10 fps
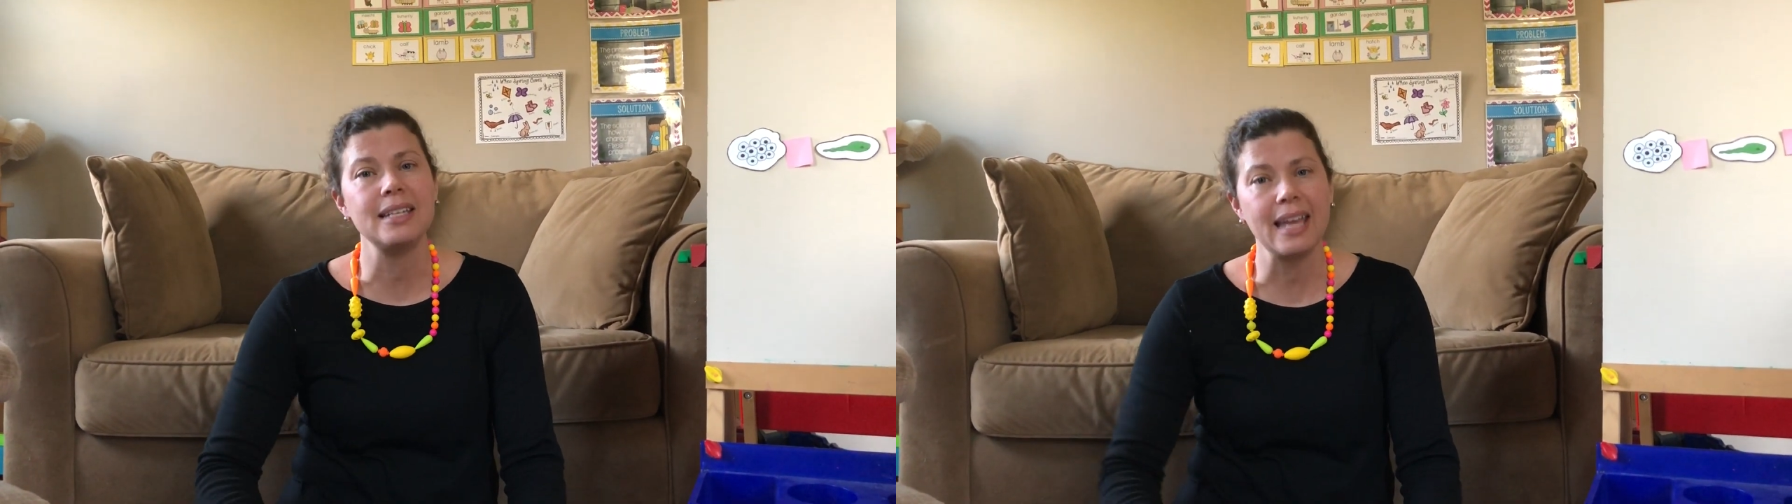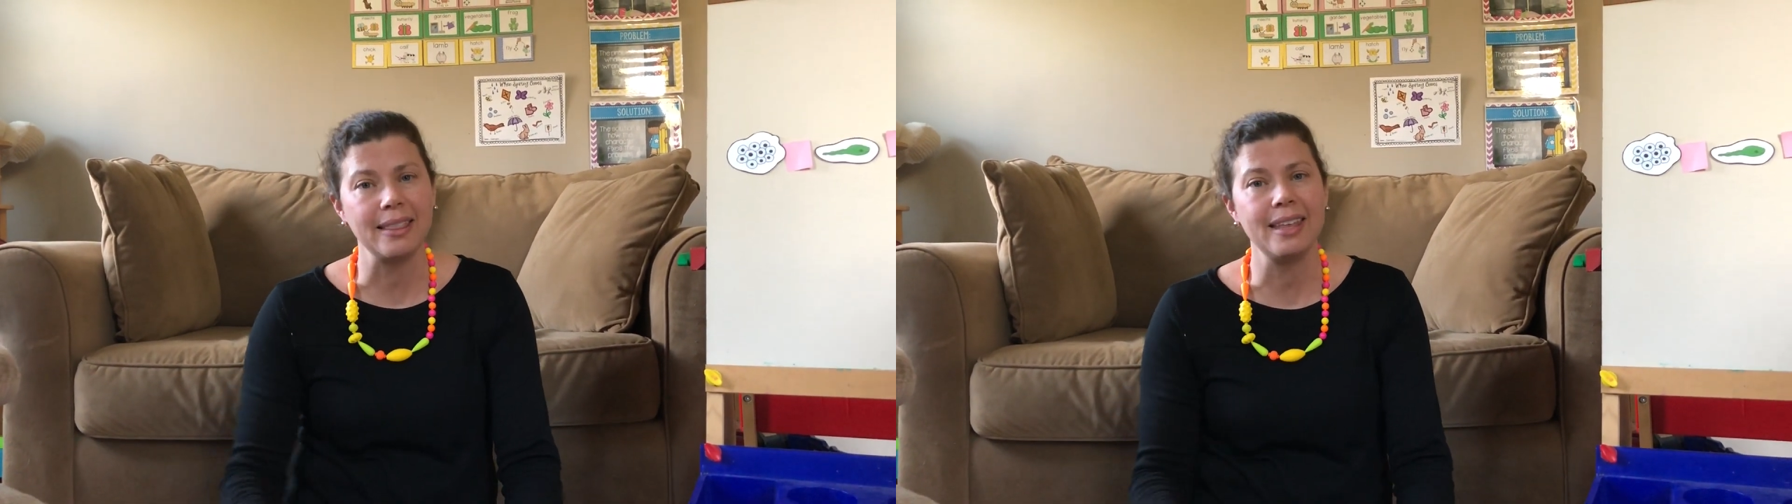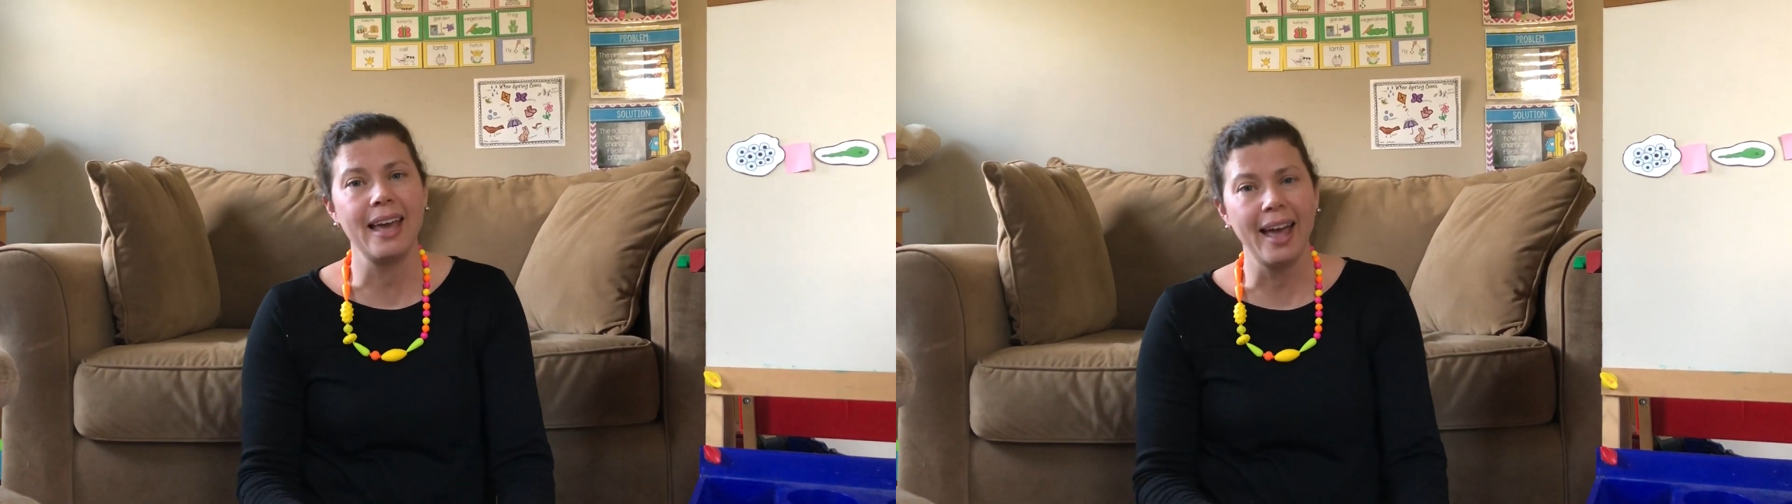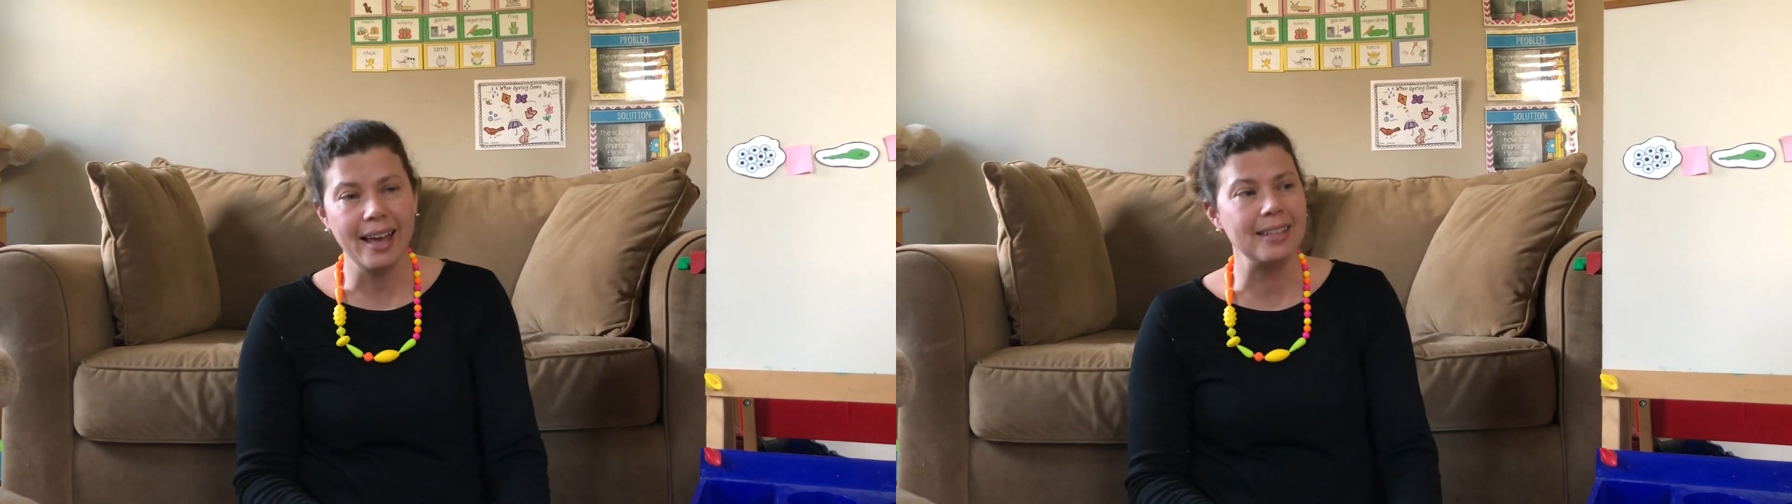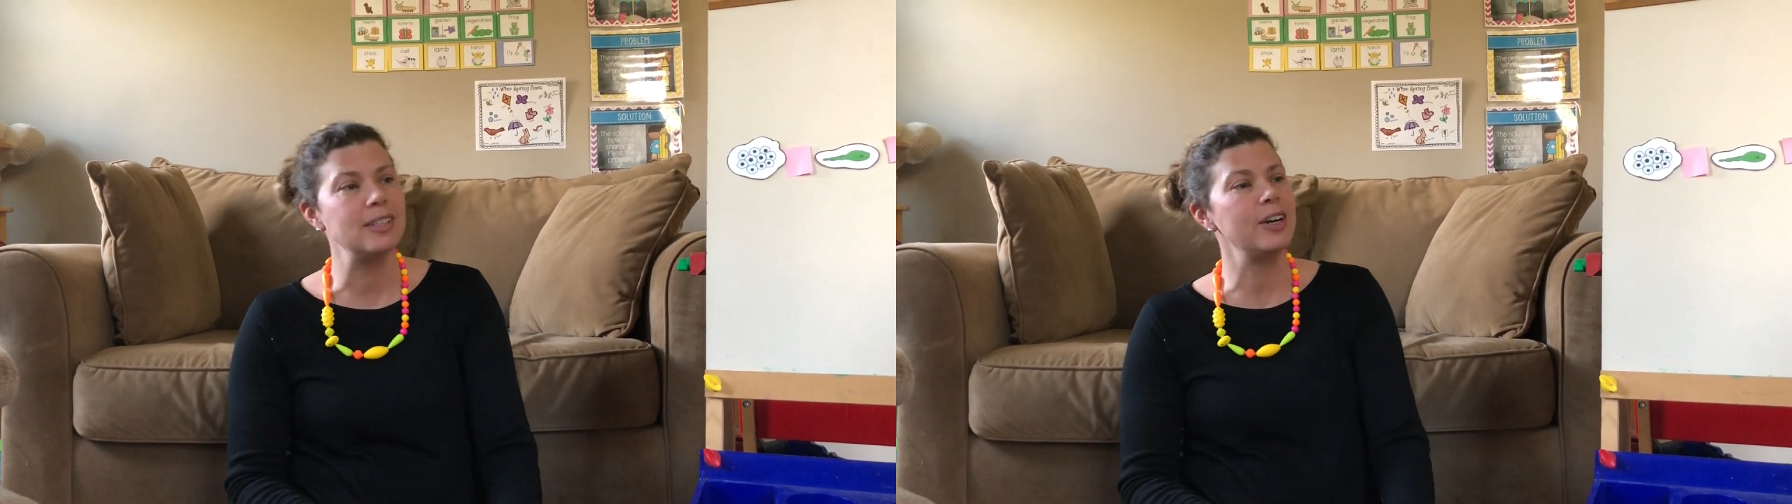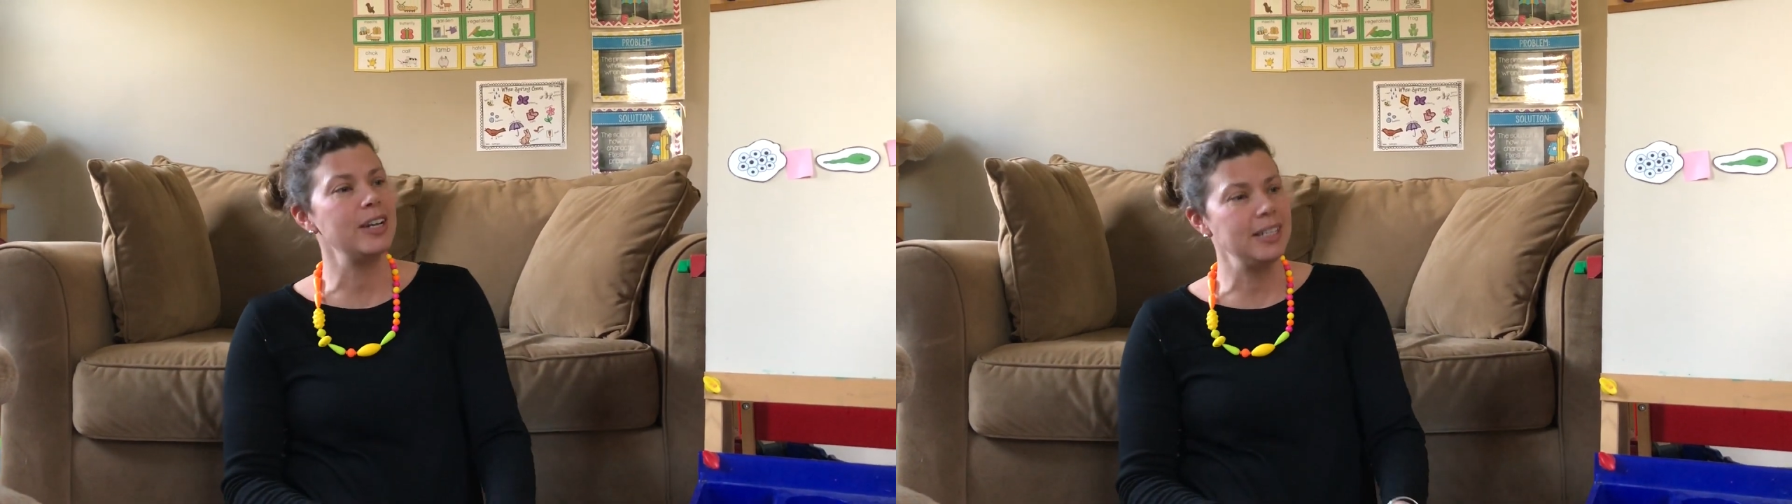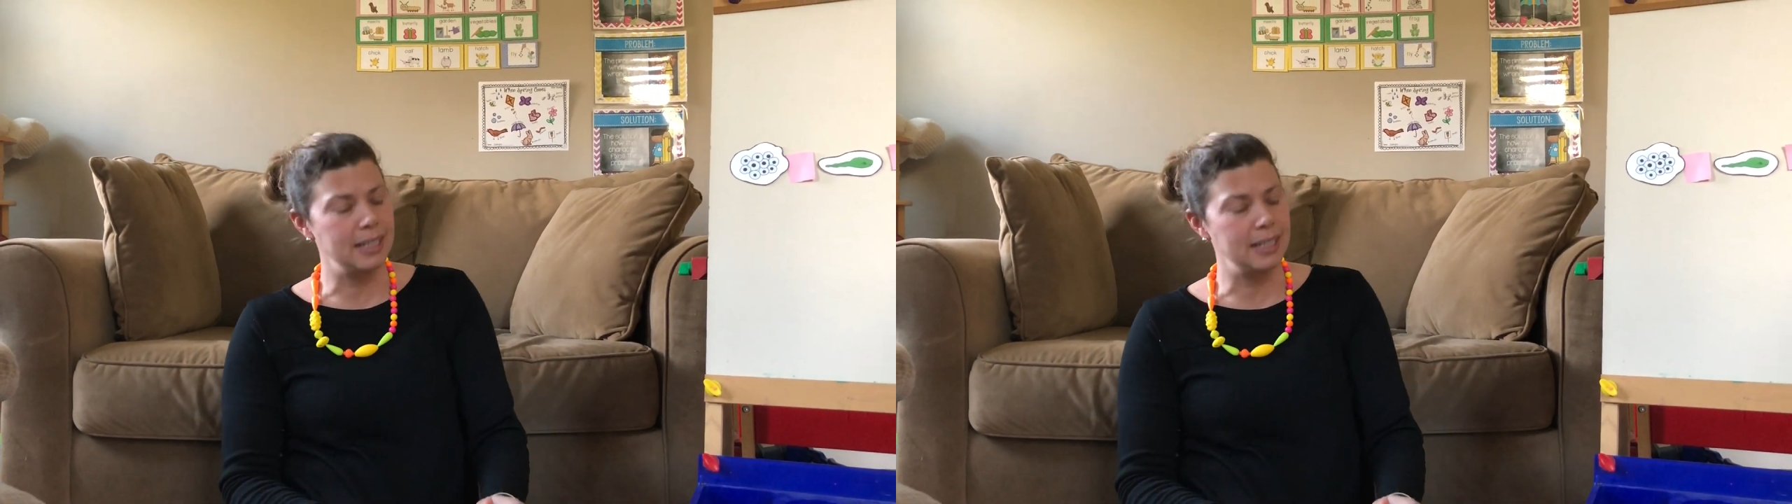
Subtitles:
to get the eggs. Good